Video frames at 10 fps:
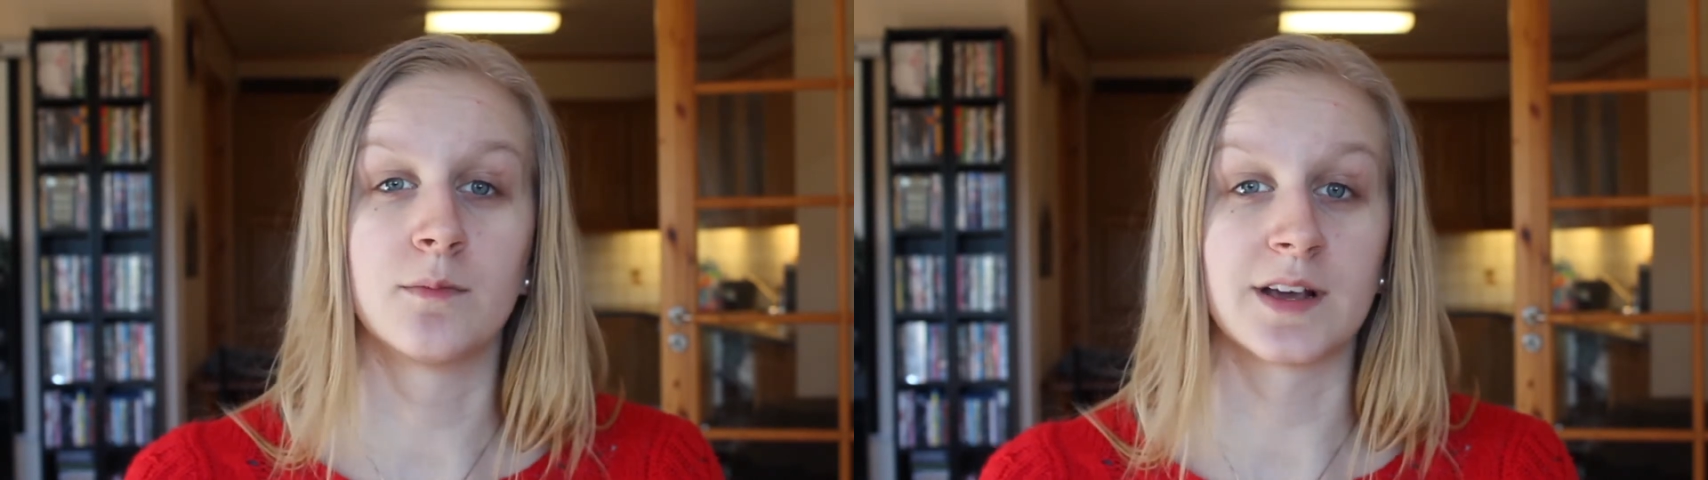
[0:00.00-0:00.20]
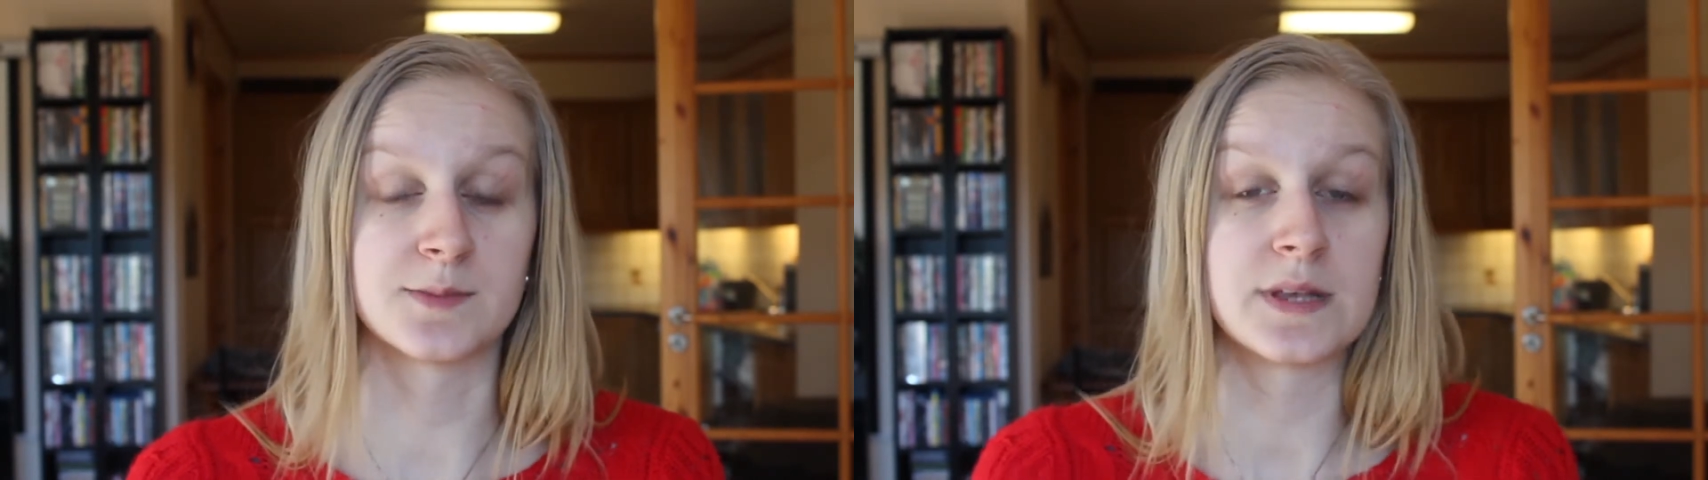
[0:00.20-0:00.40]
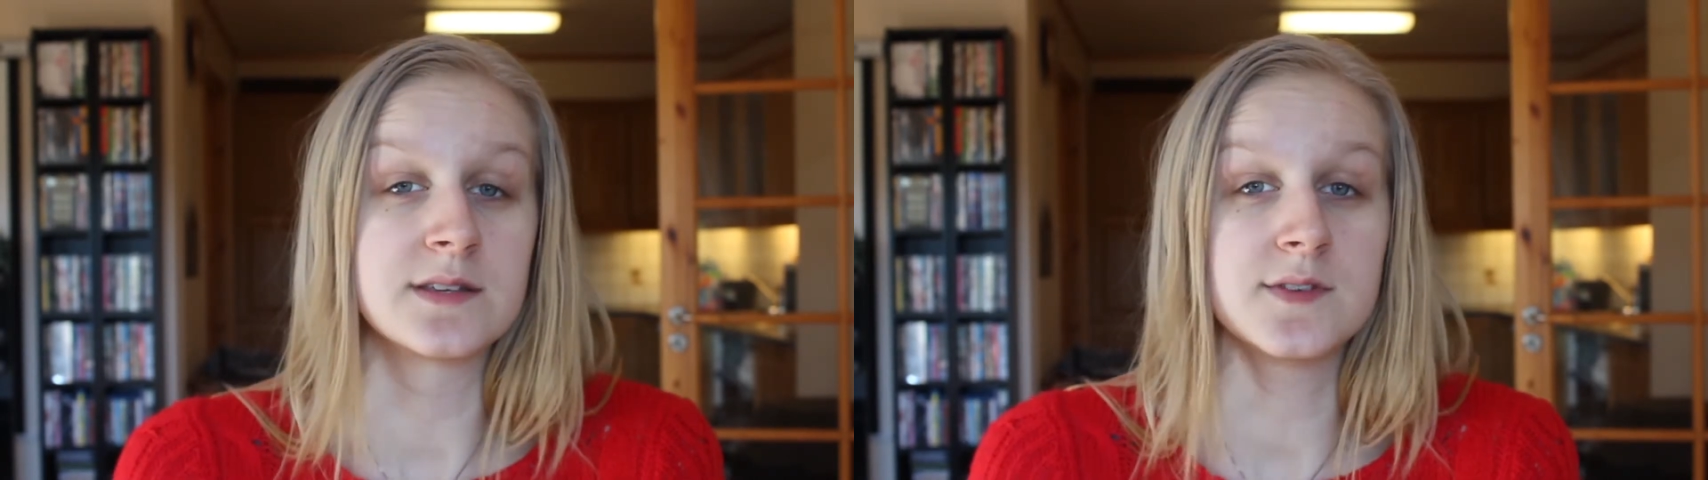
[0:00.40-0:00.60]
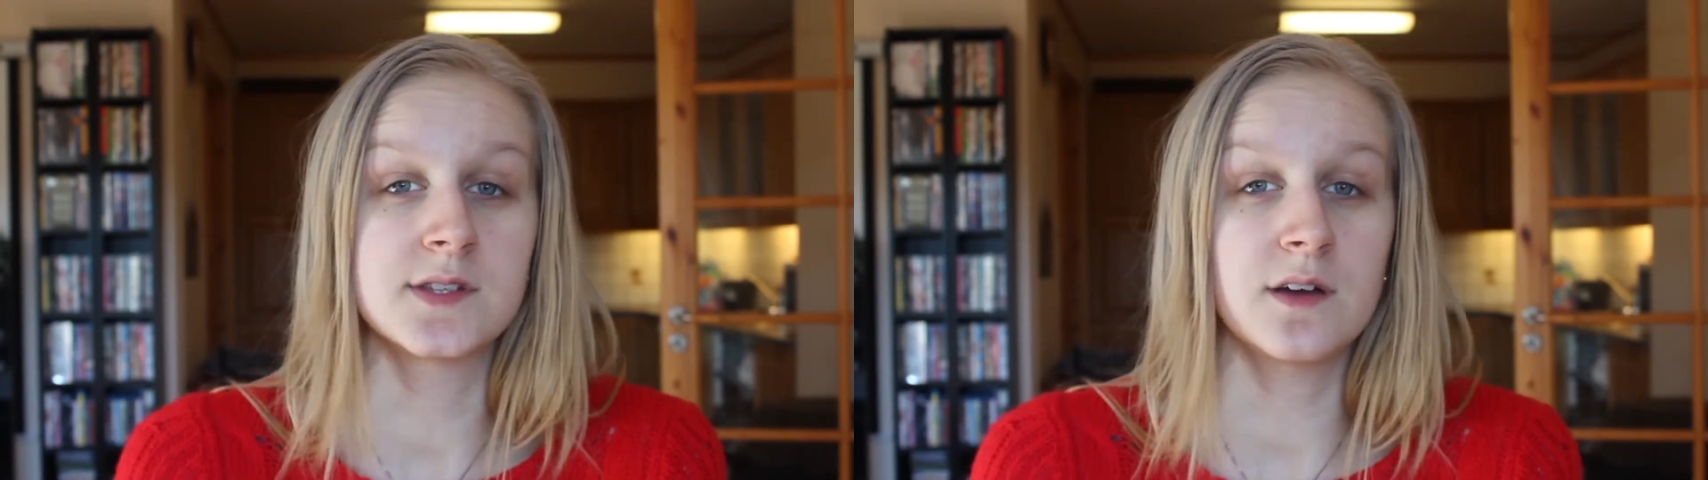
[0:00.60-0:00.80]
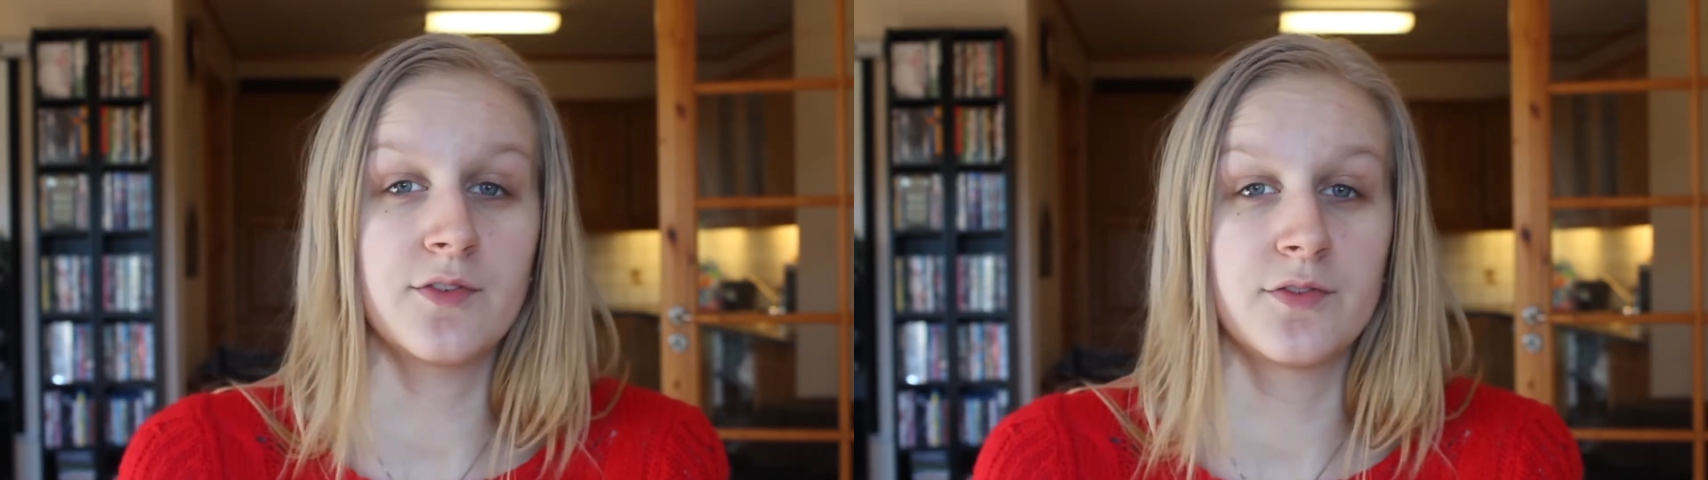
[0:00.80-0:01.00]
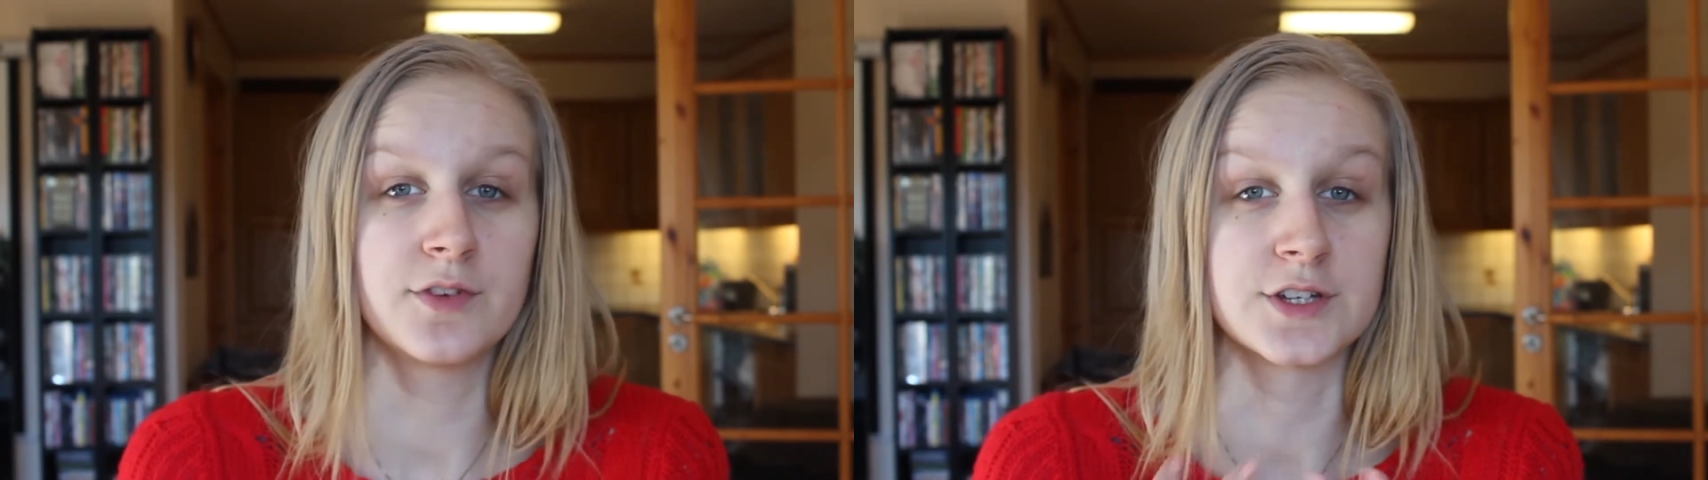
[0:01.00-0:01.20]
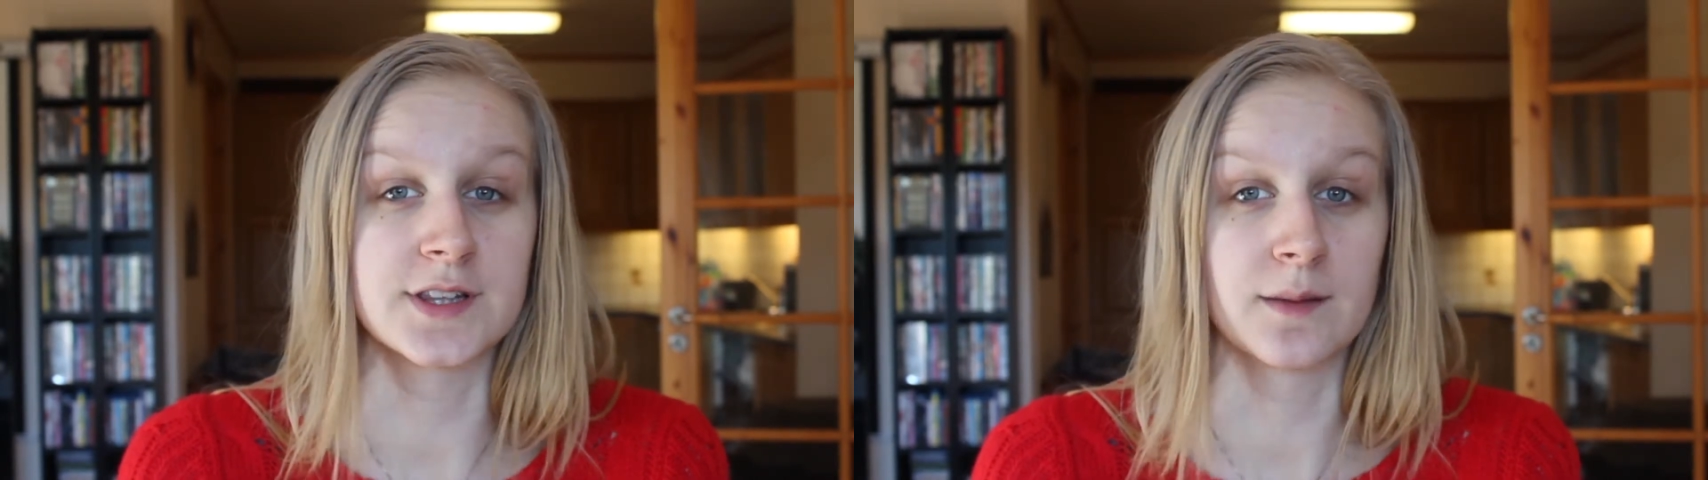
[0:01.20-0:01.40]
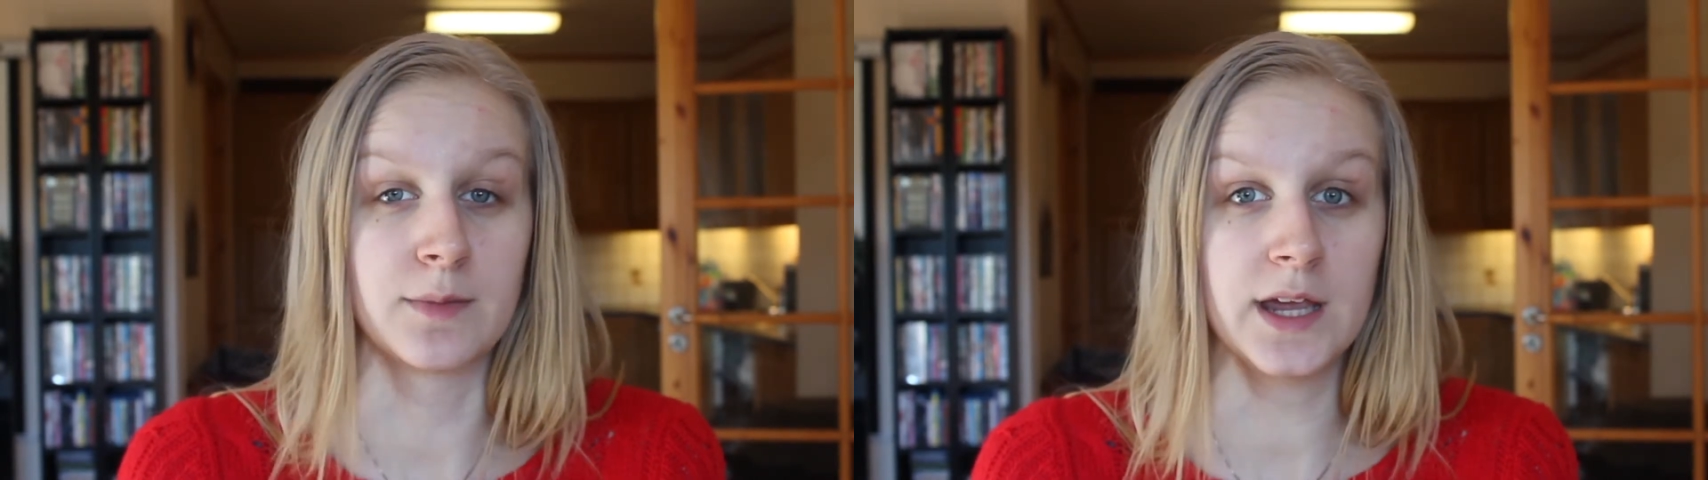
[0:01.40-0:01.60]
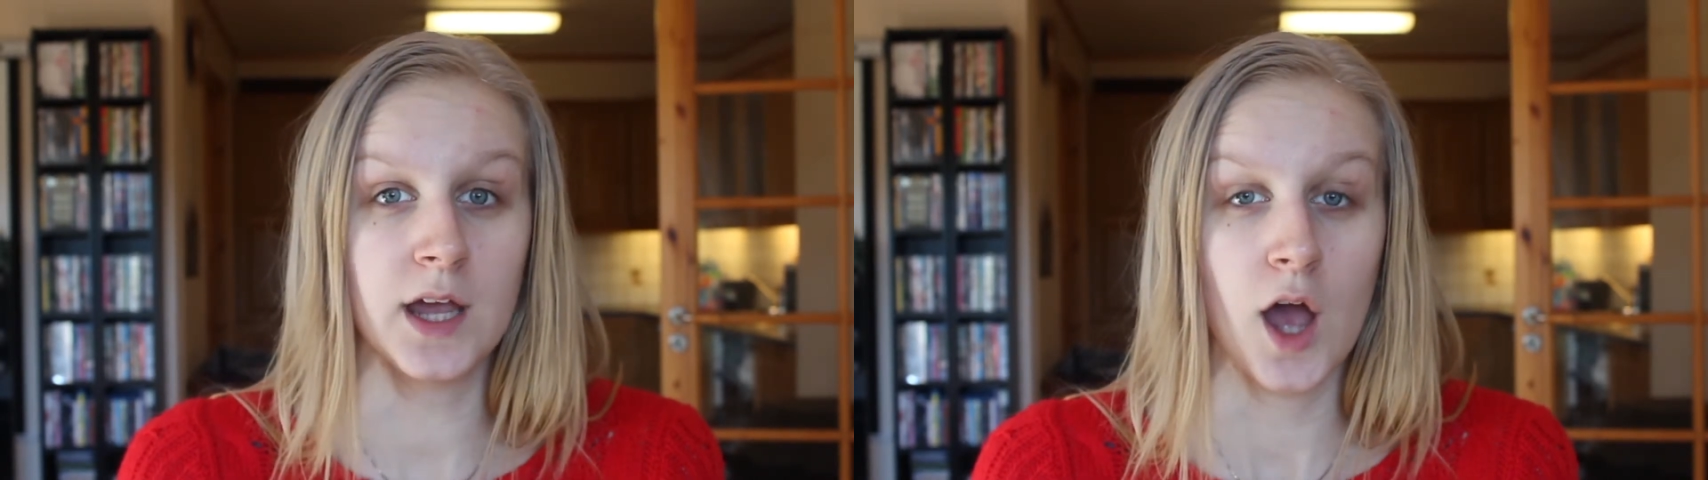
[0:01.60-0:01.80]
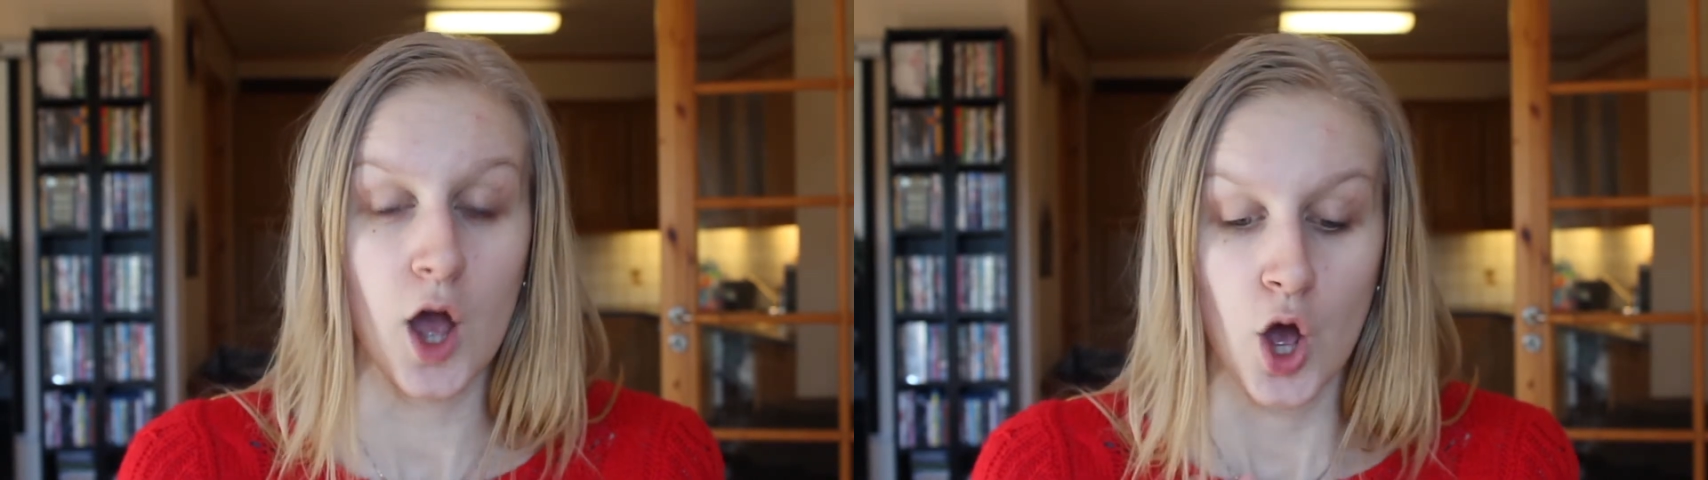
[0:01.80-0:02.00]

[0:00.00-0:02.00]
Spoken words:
expensive stuff, just like me.